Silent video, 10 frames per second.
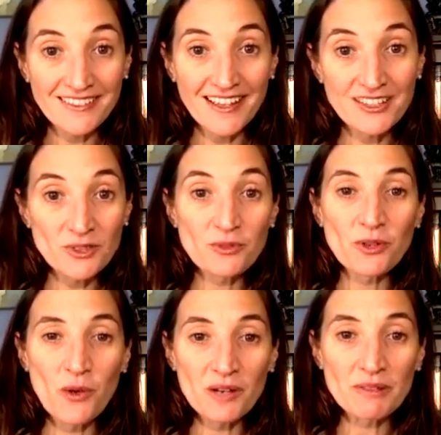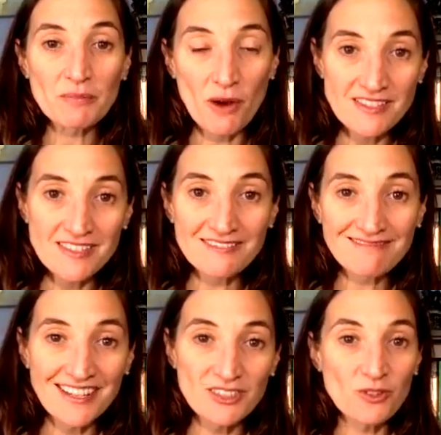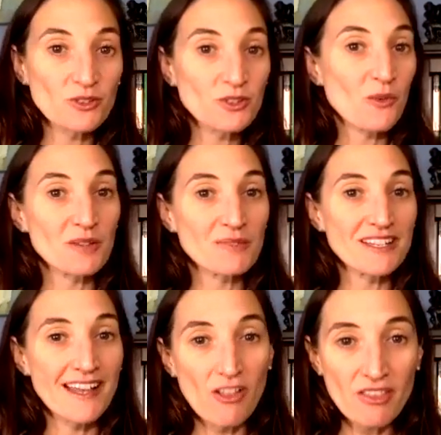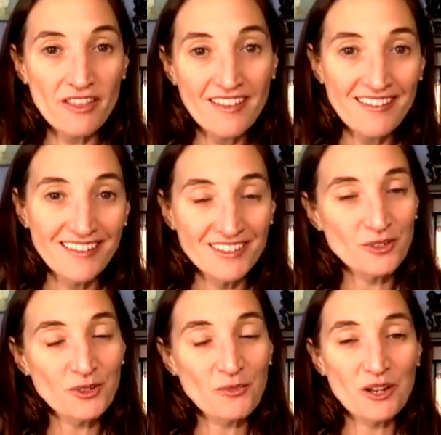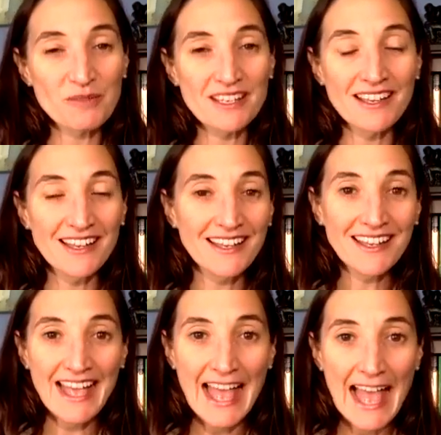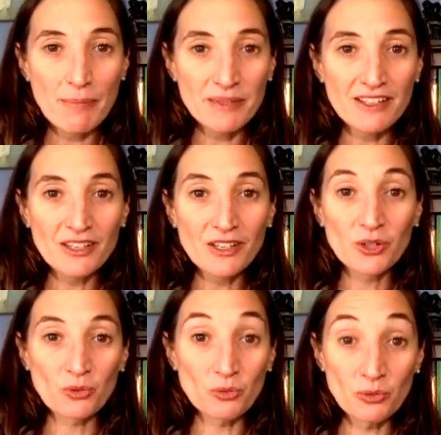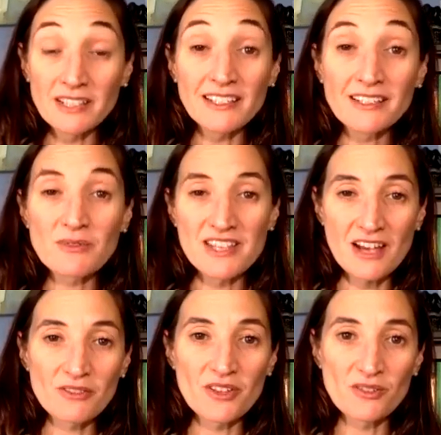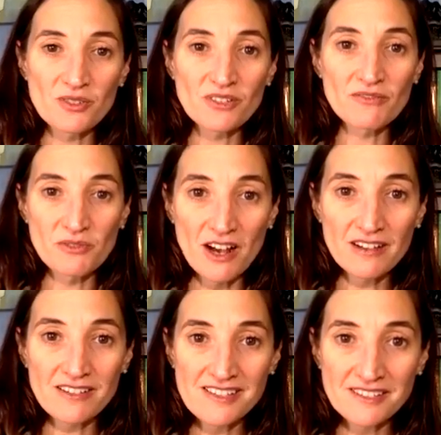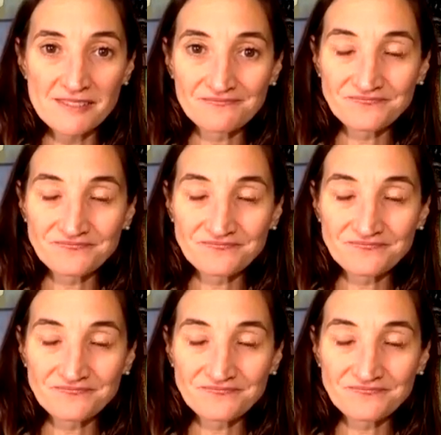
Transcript: And don't you want to be present? And don't you want to be healthy? And don't you want to be happy, really, without the use of drugs?